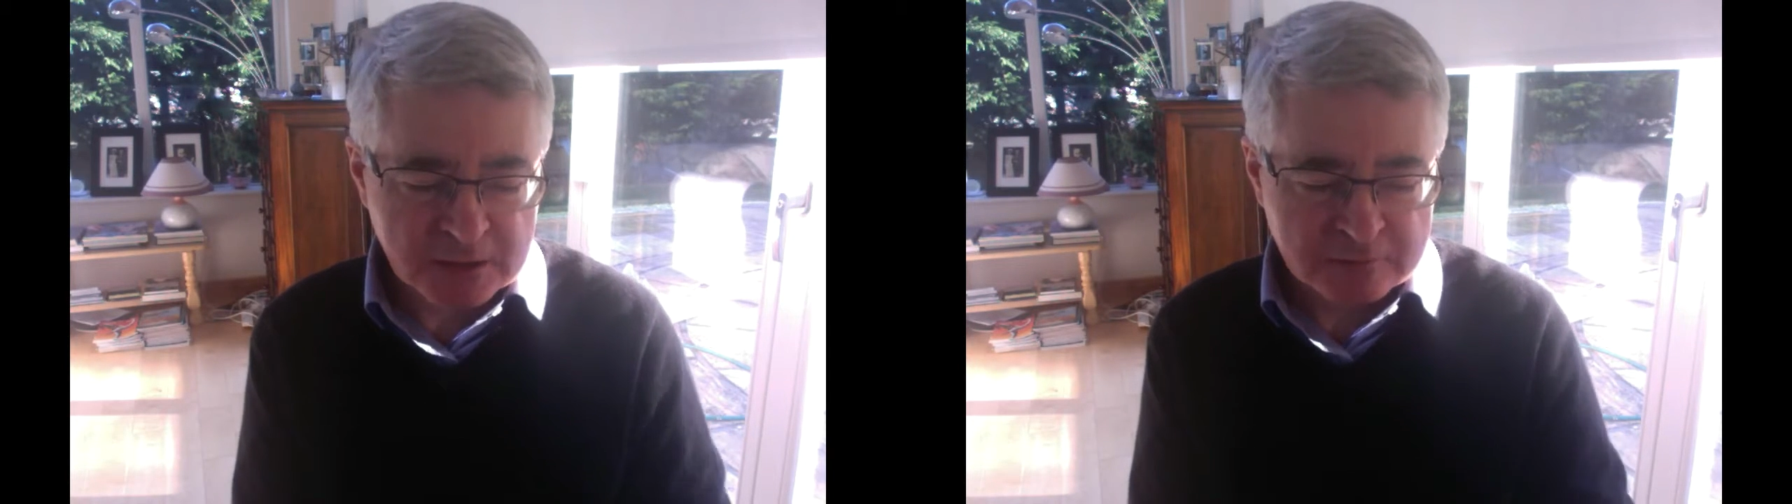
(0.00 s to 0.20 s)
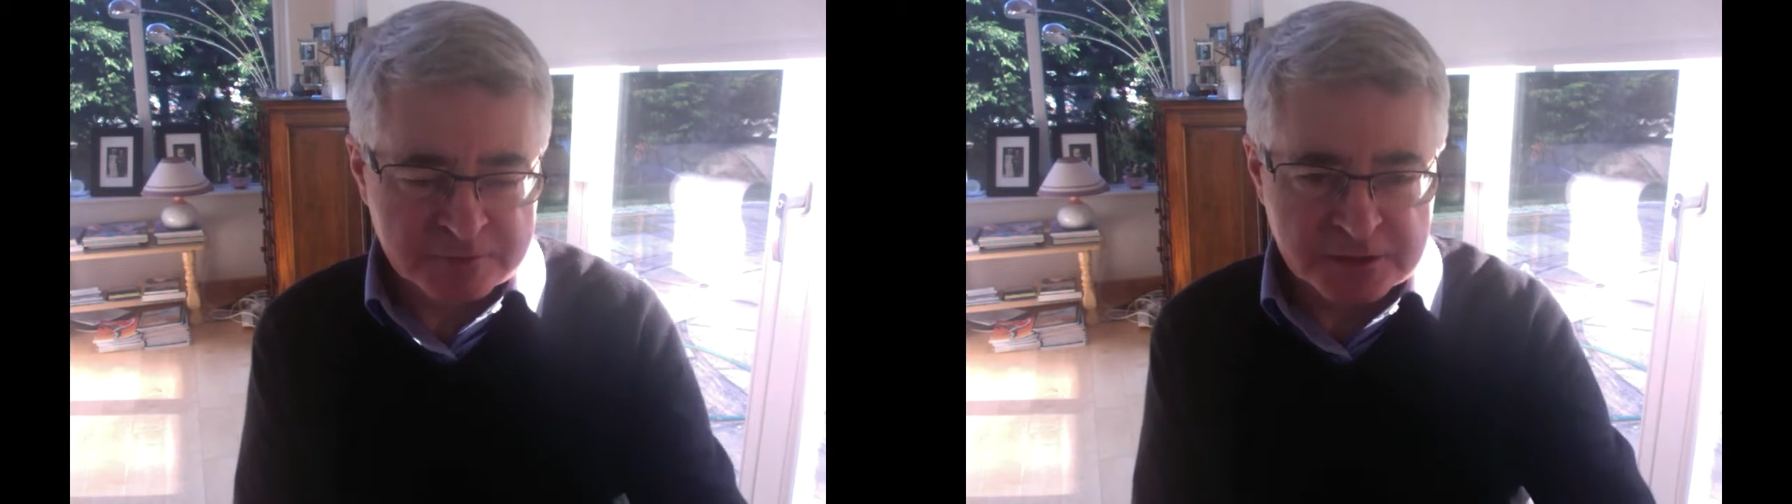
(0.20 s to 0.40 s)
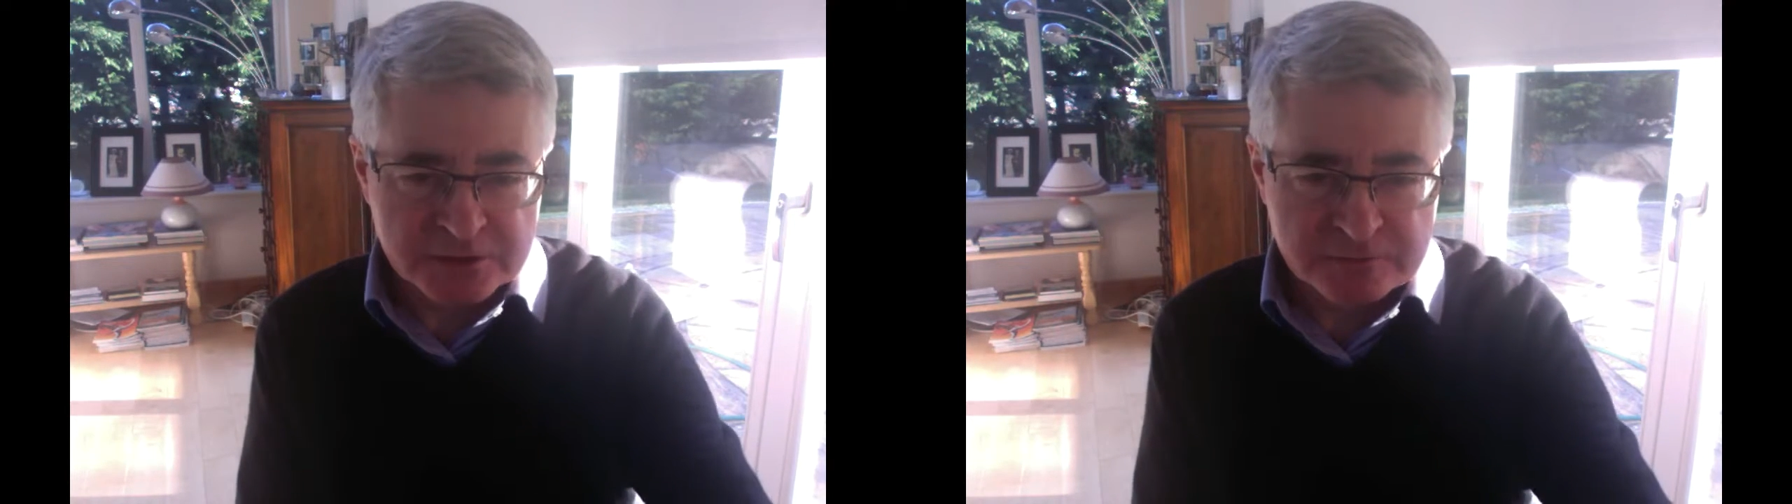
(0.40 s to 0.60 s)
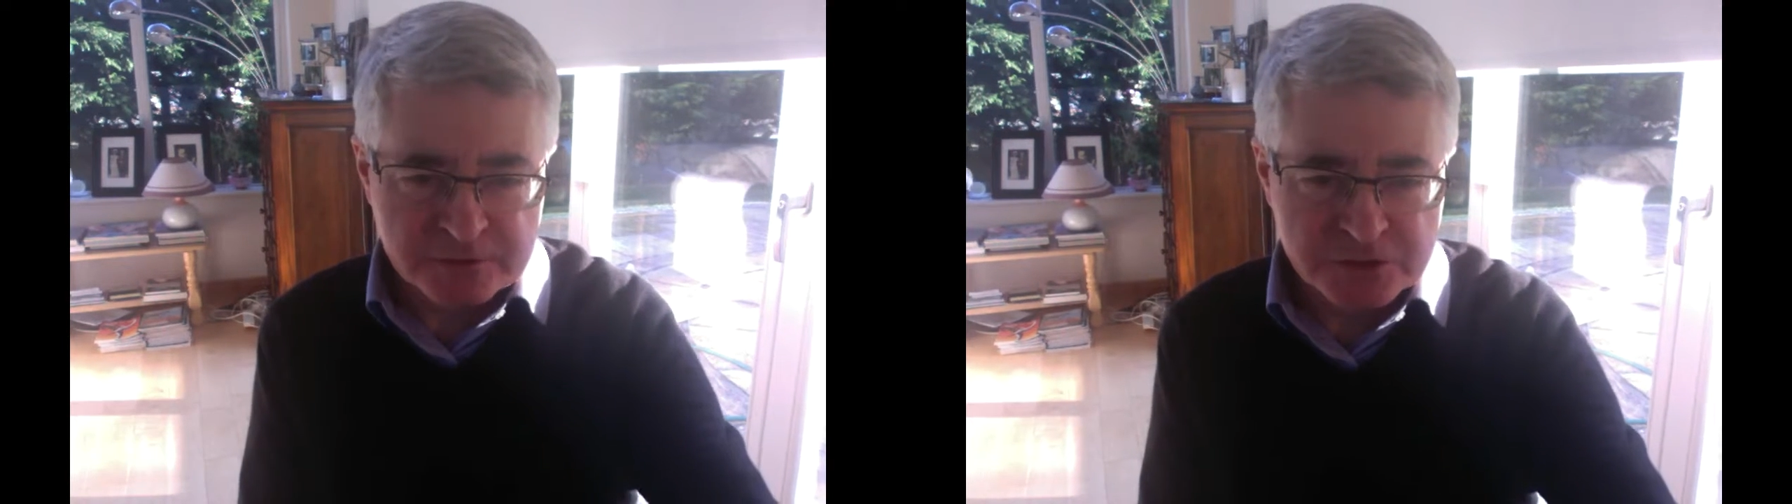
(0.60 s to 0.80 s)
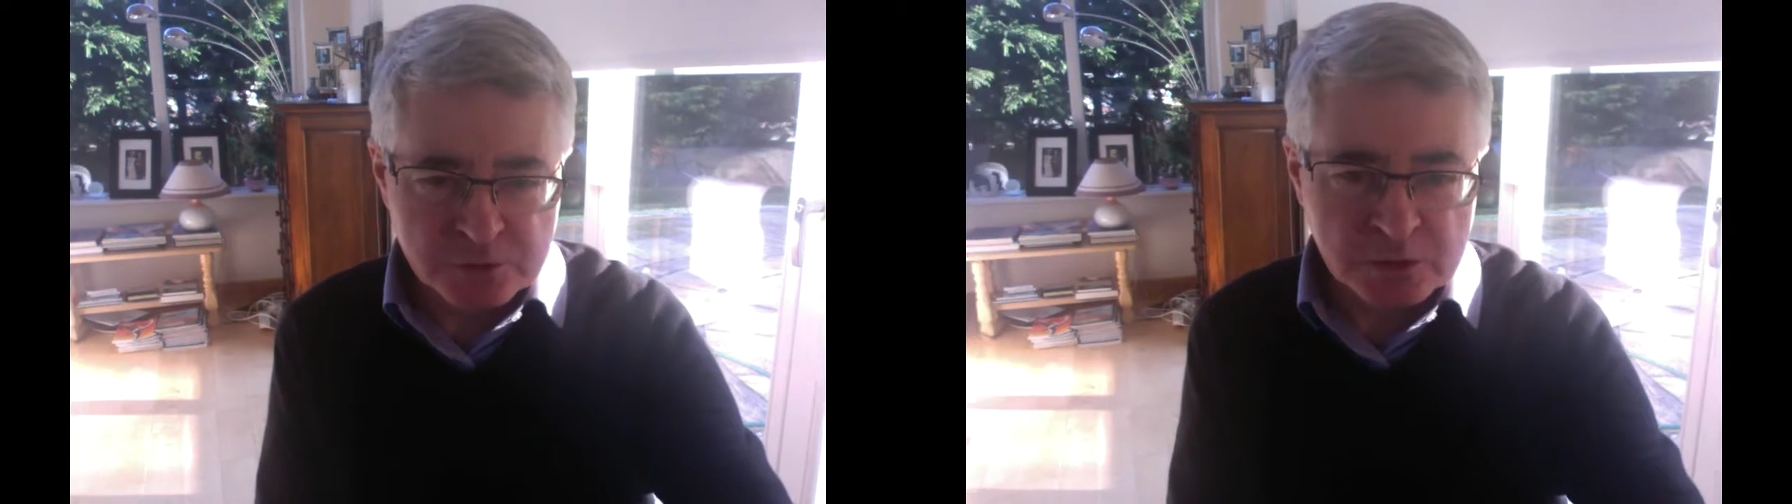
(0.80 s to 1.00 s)
of the
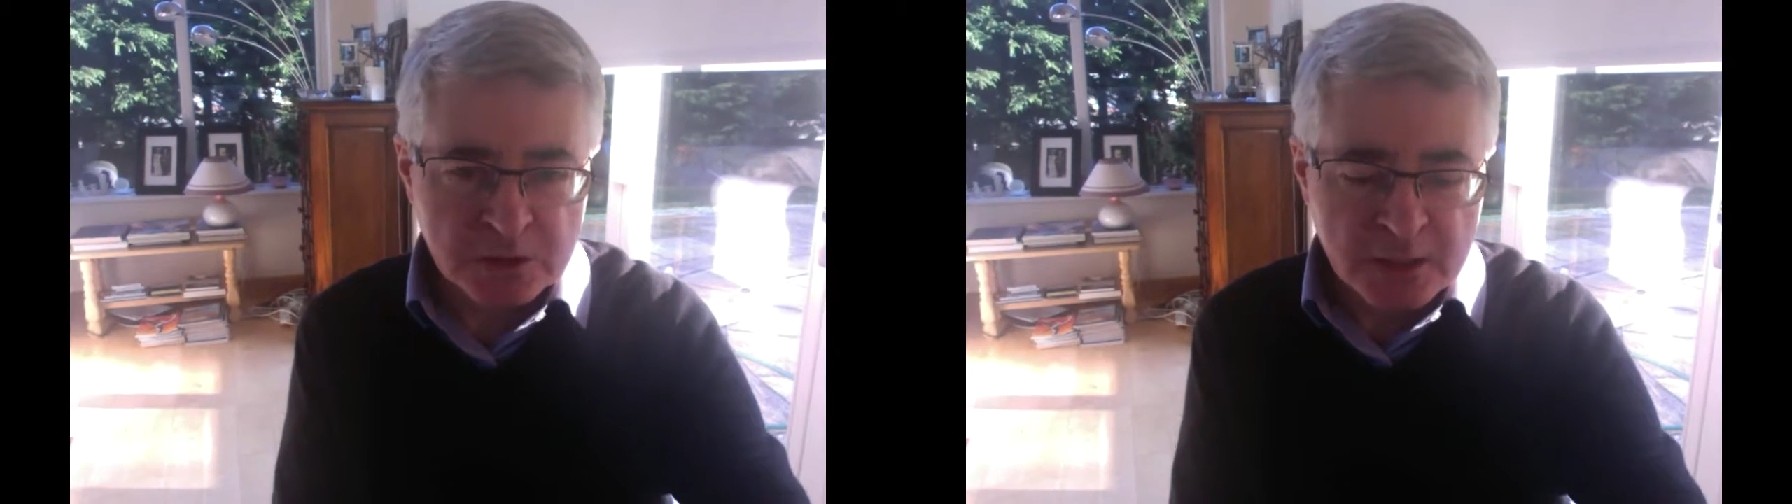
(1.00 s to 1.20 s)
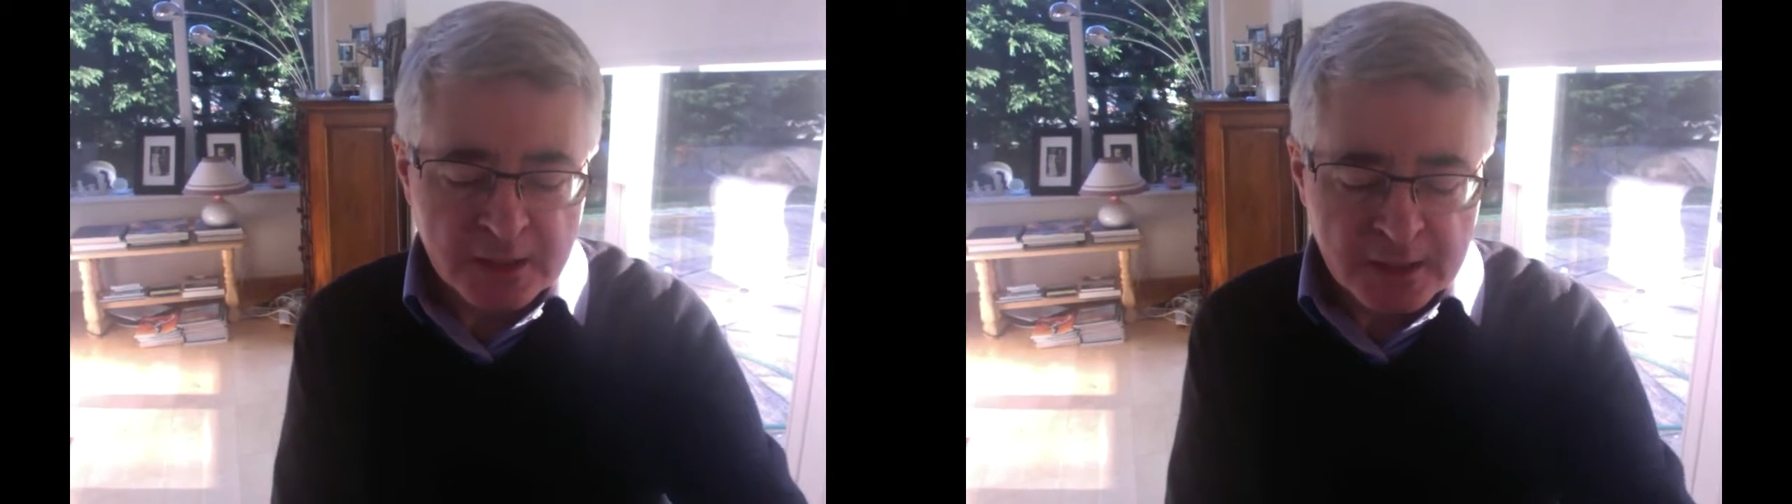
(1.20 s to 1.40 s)
individual.